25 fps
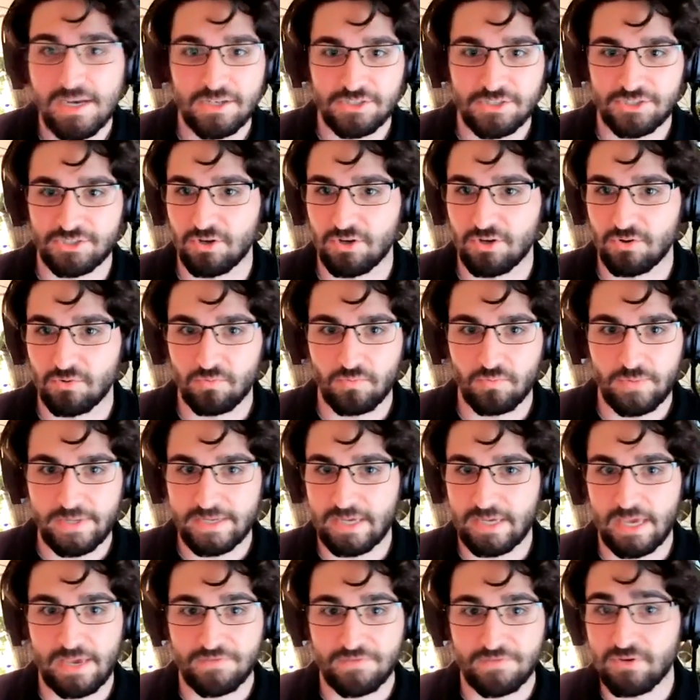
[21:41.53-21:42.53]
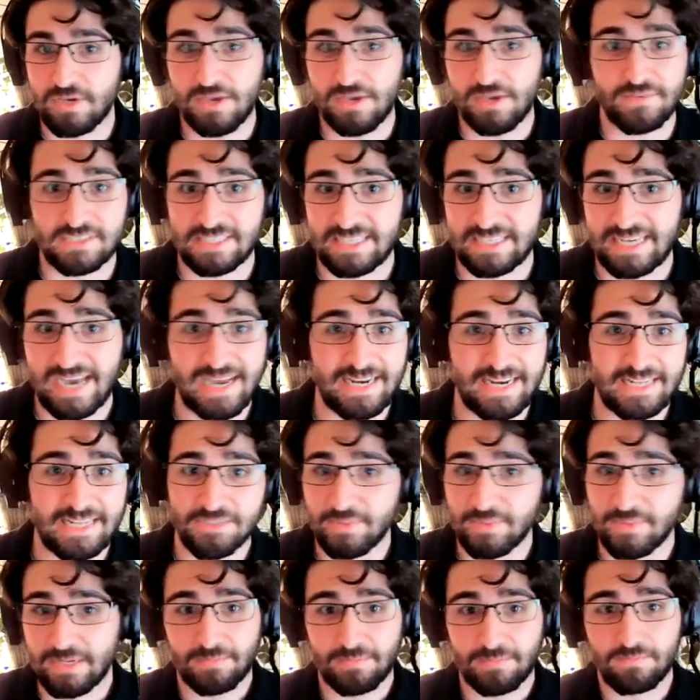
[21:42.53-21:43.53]
So we, if you give us the
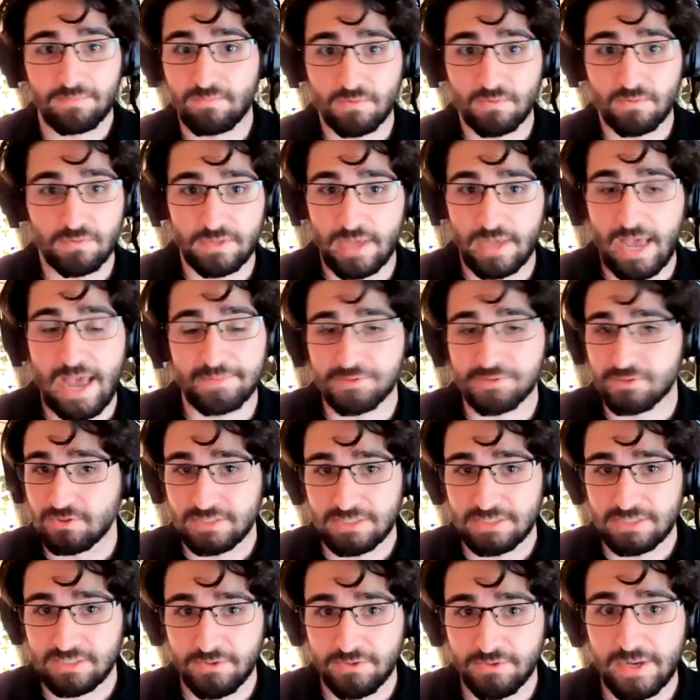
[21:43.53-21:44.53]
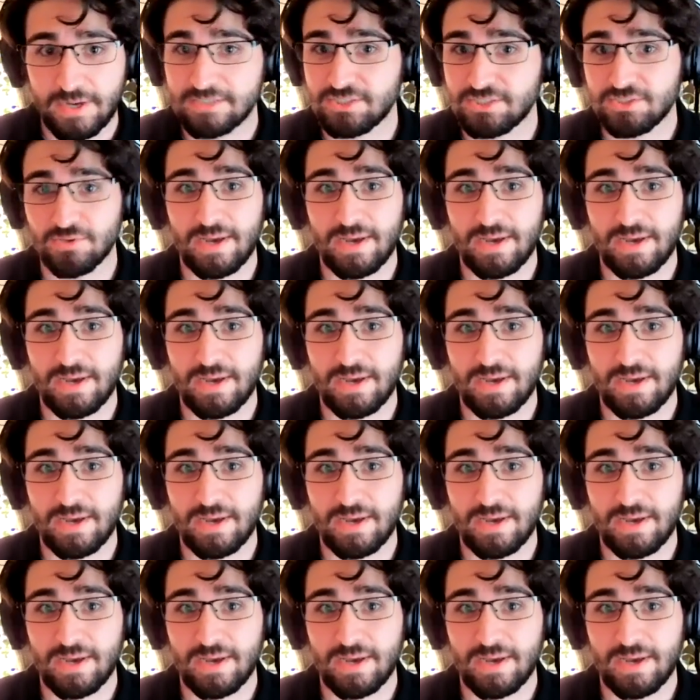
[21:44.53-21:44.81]
guidance, we can the app's released in the U.S.